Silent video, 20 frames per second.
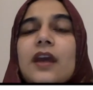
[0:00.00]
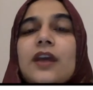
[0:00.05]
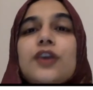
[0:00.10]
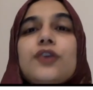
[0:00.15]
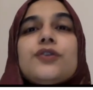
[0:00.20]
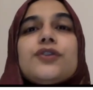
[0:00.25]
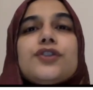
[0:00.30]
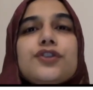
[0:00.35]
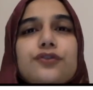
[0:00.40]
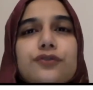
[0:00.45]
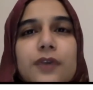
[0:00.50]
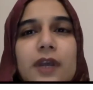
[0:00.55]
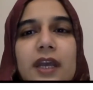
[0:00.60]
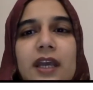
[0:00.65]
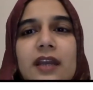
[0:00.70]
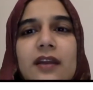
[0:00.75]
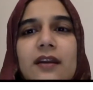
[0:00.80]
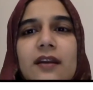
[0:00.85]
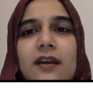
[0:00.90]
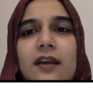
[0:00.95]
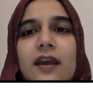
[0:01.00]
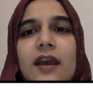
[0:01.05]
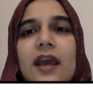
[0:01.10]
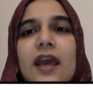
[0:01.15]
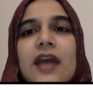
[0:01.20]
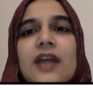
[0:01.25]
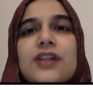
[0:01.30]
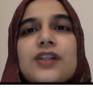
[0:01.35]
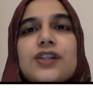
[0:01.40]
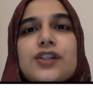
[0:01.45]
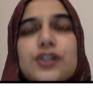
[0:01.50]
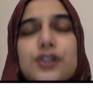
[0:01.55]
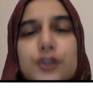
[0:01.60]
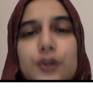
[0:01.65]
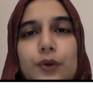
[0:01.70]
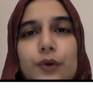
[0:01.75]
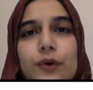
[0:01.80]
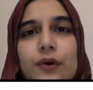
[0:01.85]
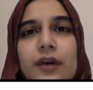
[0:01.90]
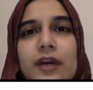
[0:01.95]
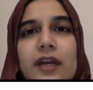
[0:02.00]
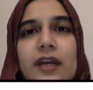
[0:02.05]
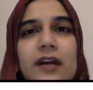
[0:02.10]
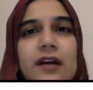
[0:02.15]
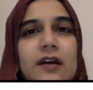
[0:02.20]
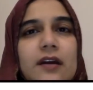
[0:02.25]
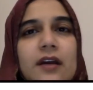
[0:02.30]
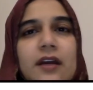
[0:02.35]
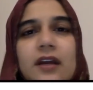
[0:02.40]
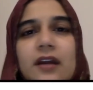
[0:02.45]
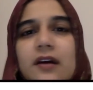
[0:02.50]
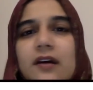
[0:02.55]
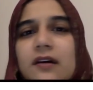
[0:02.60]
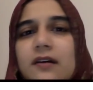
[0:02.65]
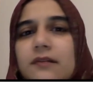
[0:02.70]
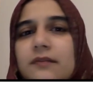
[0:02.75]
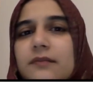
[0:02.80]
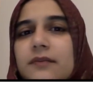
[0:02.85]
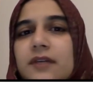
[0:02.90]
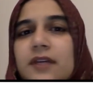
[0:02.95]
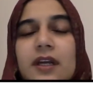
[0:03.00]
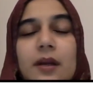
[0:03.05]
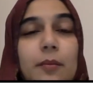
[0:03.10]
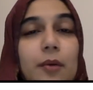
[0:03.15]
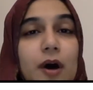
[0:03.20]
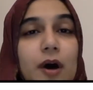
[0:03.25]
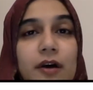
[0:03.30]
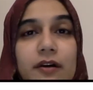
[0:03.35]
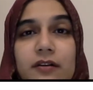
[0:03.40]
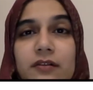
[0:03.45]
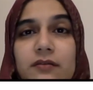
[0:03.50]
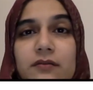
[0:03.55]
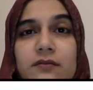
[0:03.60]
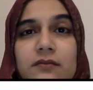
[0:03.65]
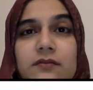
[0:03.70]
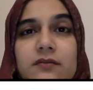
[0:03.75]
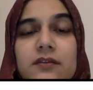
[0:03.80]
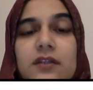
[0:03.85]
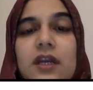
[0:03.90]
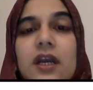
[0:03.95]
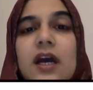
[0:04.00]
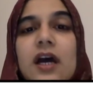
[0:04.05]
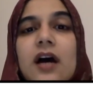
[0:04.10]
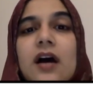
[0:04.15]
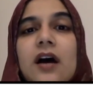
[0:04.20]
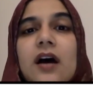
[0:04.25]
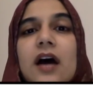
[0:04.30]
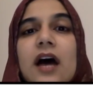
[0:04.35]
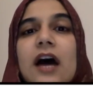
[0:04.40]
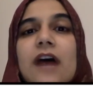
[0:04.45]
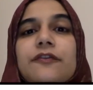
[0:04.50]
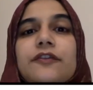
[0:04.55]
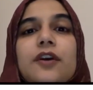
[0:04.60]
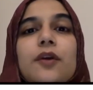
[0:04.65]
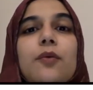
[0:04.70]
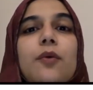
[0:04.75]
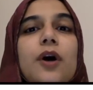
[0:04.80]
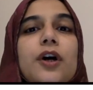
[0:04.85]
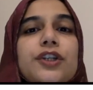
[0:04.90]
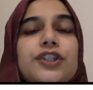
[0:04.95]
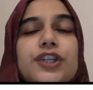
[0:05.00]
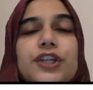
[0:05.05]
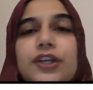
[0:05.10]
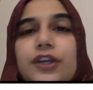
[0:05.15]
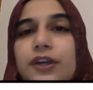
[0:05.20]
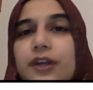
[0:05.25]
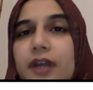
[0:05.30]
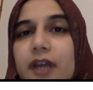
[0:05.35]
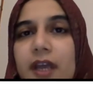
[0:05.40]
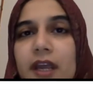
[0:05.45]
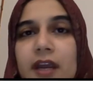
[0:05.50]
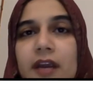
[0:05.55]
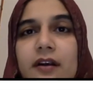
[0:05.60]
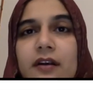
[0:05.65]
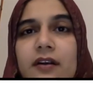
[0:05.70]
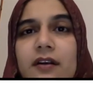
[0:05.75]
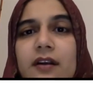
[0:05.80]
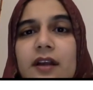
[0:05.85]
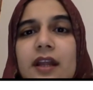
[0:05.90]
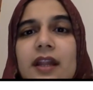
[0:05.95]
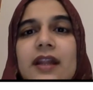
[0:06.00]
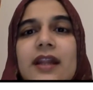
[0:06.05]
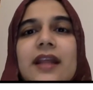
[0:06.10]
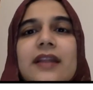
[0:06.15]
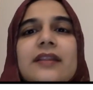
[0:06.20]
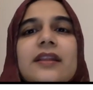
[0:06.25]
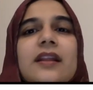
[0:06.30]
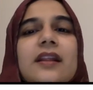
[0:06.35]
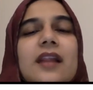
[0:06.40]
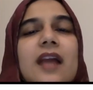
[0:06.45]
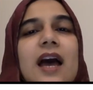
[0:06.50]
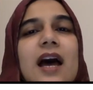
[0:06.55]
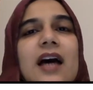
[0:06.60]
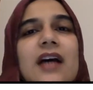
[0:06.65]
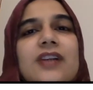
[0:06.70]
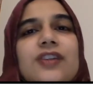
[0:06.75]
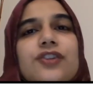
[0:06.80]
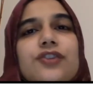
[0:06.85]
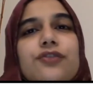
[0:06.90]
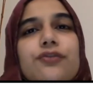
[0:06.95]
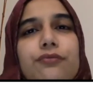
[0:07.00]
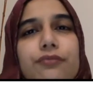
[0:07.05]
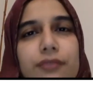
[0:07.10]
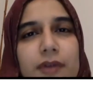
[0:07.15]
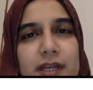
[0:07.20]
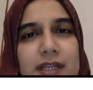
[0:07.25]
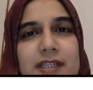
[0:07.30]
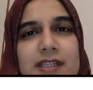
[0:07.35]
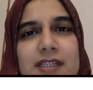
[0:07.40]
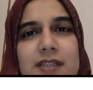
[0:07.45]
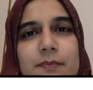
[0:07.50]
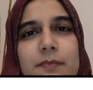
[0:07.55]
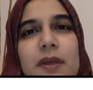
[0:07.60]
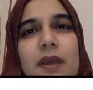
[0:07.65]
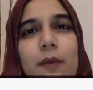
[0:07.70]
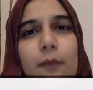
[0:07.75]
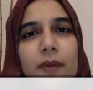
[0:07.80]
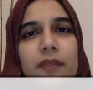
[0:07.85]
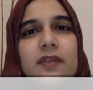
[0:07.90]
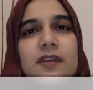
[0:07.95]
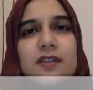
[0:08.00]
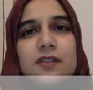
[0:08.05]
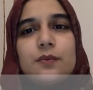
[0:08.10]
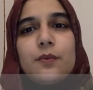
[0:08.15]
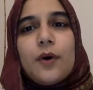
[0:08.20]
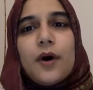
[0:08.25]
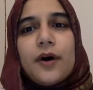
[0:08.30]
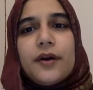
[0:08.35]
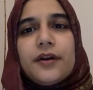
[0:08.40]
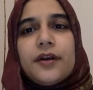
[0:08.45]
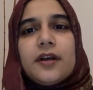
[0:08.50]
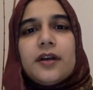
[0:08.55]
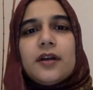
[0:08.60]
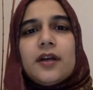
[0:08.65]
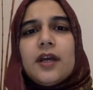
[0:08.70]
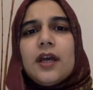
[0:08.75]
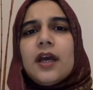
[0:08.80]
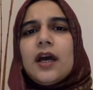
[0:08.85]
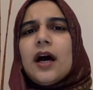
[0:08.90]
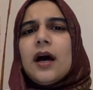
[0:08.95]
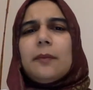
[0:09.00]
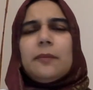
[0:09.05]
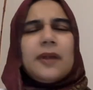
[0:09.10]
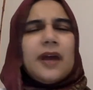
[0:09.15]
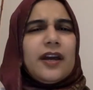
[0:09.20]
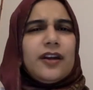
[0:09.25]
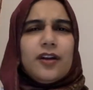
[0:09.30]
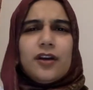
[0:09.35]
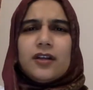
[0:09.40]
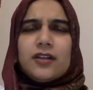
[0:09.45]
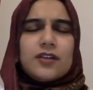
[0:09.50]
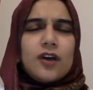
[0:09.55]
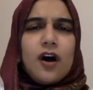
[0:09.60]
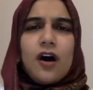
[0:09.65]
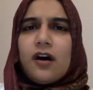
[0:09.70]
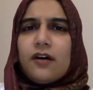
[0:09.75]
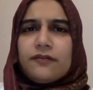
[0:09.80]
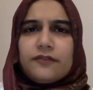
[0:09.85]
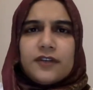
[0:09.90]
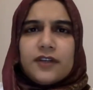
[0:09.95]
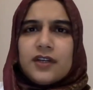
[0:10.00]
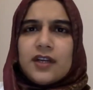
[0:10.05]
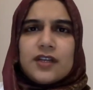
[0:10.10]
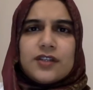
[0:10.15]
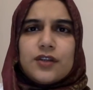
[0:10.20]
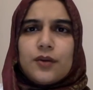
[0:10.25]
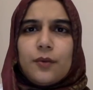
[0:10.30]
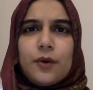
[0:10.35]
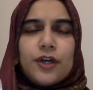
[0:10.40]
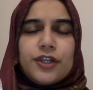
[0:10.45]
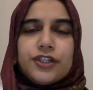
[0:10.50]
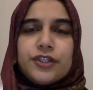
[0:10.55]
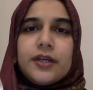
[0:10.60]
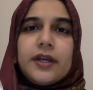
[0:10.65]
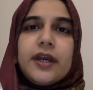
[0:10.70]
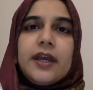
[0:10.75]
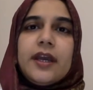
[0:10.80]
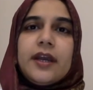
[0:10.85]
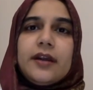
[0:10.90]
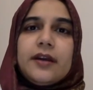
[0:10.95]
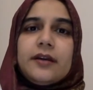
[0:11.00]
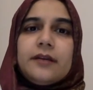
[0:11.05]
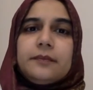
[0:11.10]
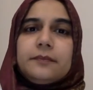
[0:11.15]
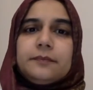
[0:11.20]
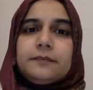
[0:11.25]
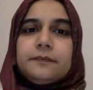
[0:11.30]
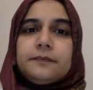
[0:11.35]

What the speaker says: You strain and store in a bottle. After washing your hair, let the last rinse be with this water. Apply it as often as you wash your hair.